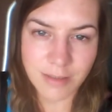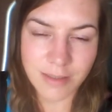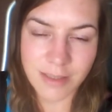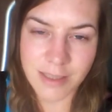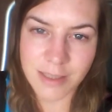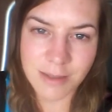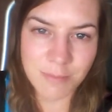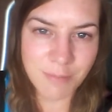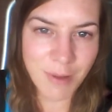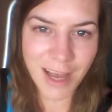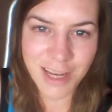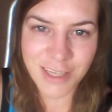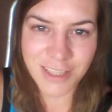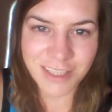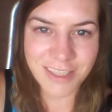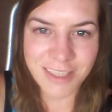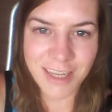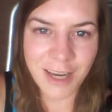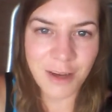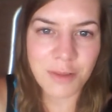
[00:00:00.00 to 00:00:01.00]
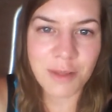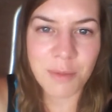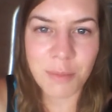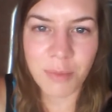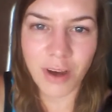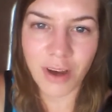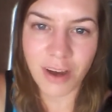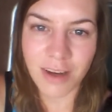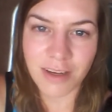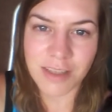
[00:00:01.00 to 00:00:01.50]
smashing down the
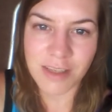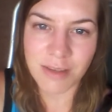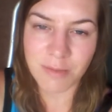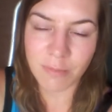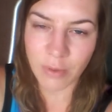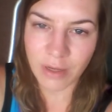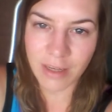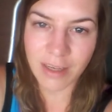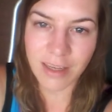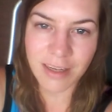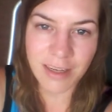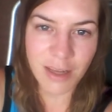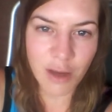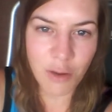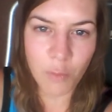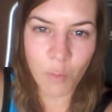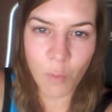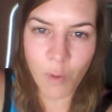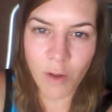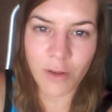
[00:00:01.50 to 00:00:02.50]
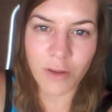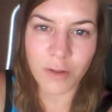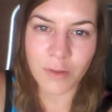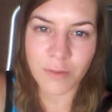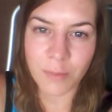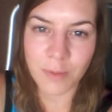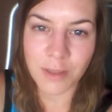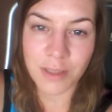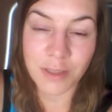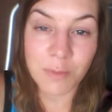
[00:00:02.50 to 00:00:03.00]
box and breaking down
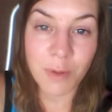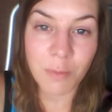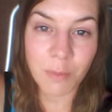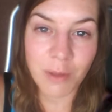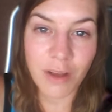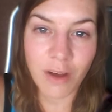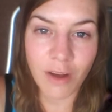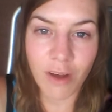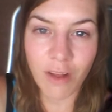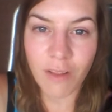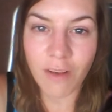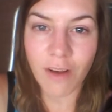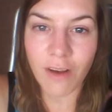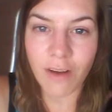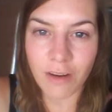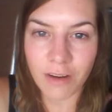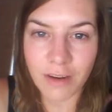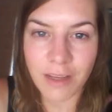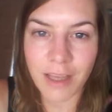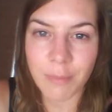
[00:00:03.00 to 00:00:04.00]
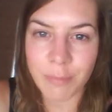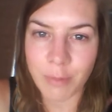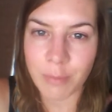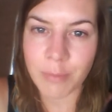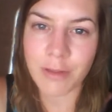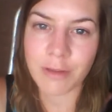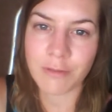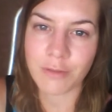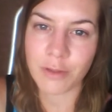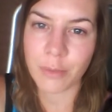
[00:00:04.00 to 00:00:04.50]
walls, which is what we all are
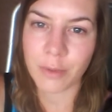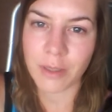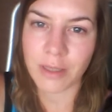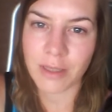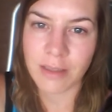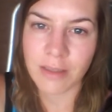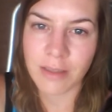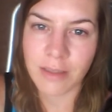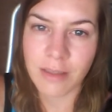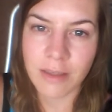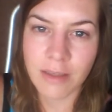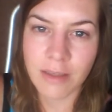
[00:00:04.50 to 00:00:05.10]
capable of doing.